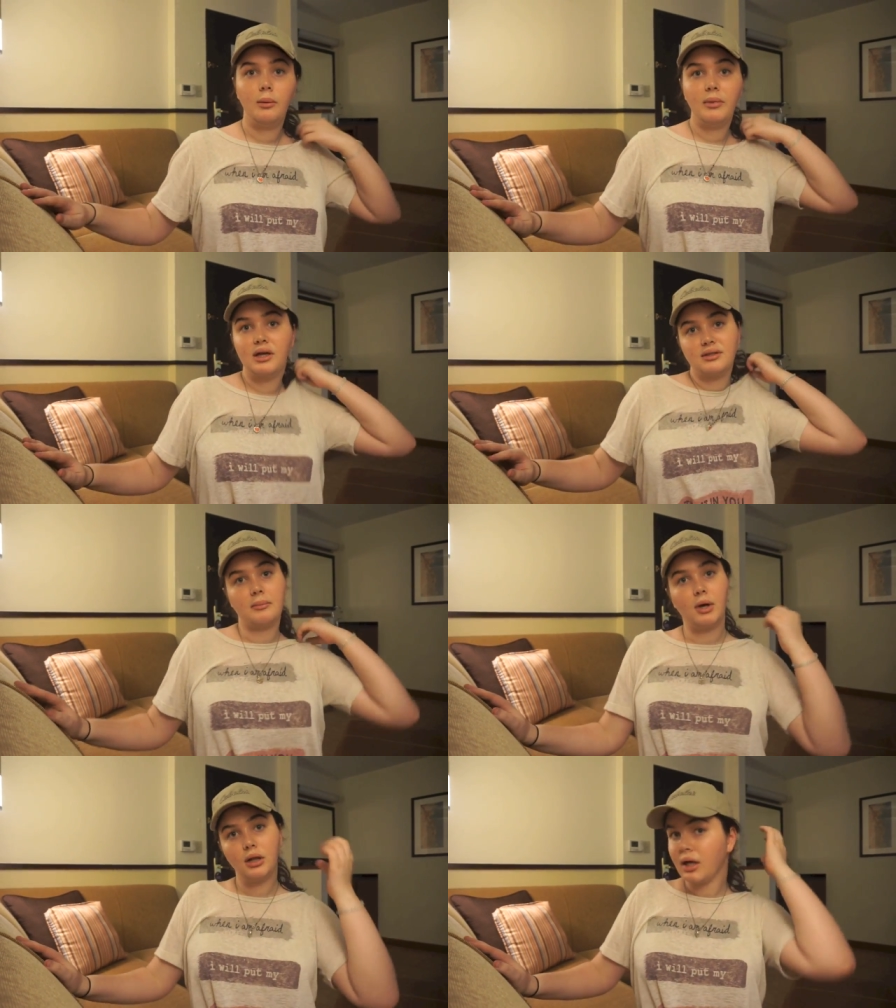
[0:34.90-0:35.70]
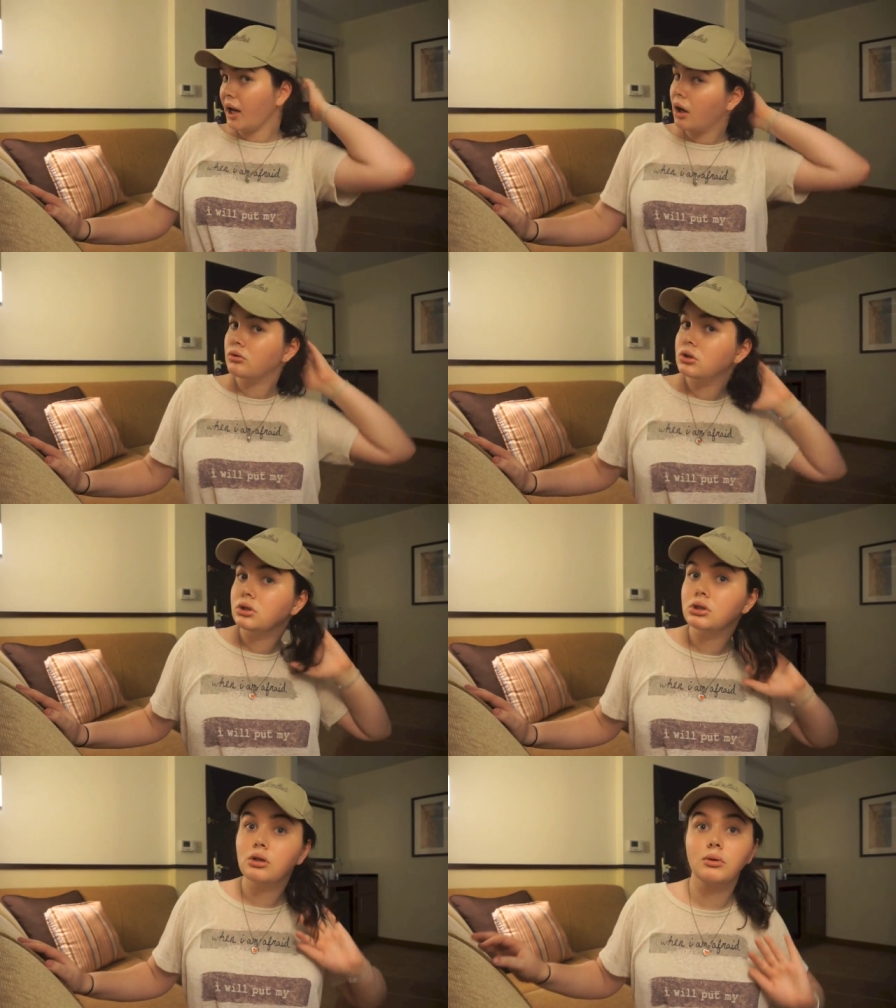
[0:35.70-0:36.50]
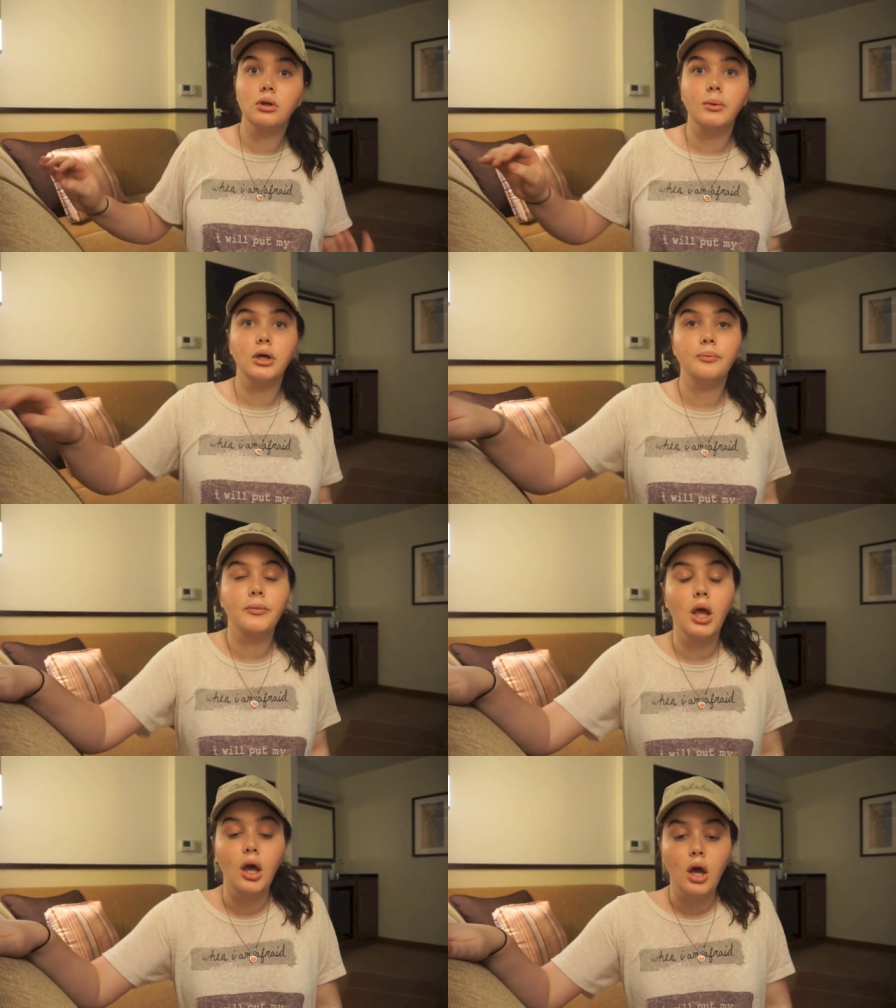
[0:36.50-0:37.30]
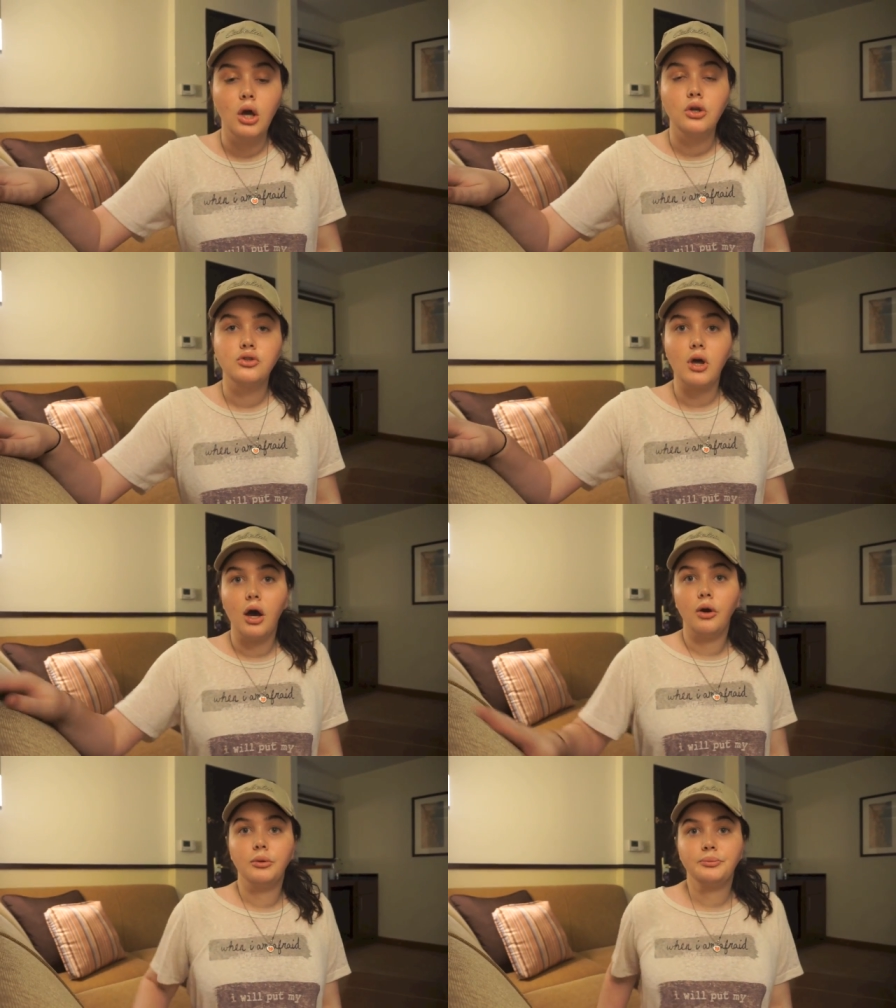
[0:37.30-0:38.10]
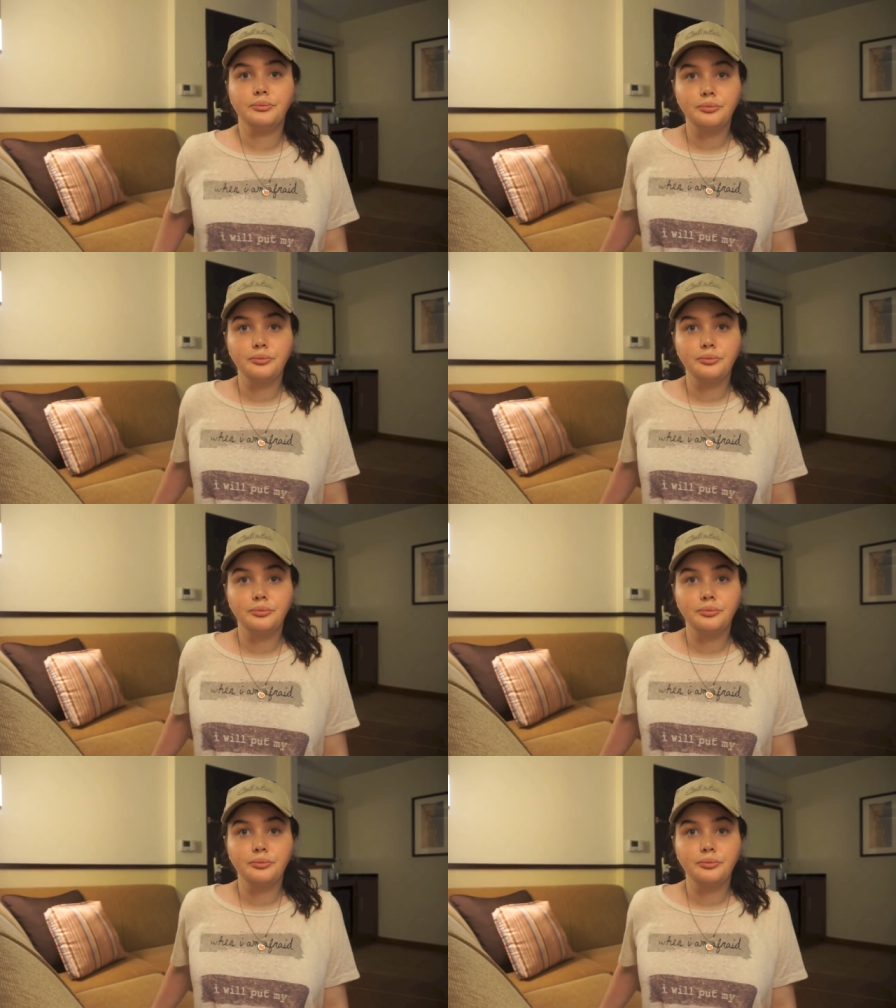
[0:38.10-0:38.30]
because I'm on the couch and it's like really weird. So